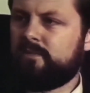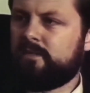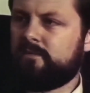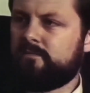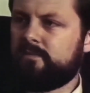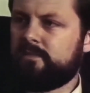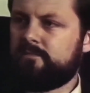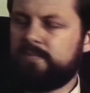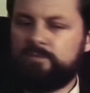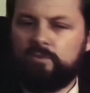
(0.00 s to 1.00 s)
Uh,
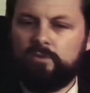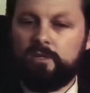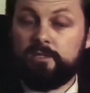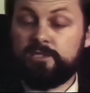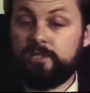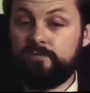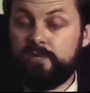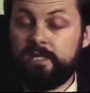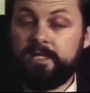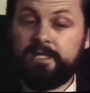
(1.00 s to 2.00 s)
people uh,
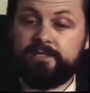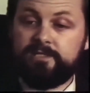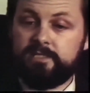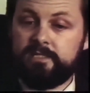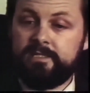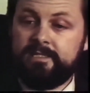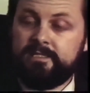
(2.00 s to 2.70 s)
suffered headaches, uh,